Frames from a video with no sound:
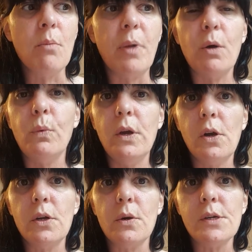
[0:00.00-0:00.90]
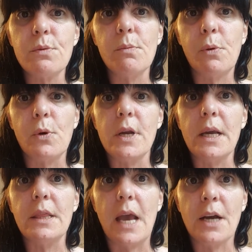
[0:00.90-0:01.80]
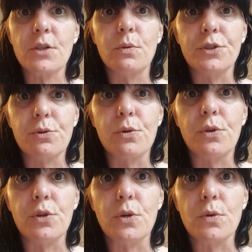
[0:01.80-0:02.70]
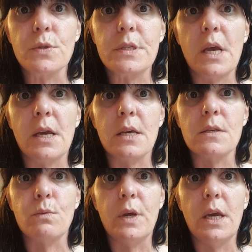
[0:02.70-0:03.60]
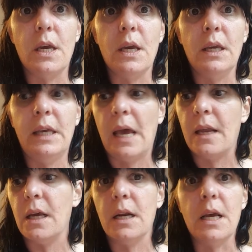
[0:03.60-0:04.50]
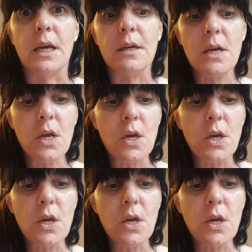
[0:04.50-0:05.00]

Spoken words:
but we are going to be reporting the actual truth news as we get it in.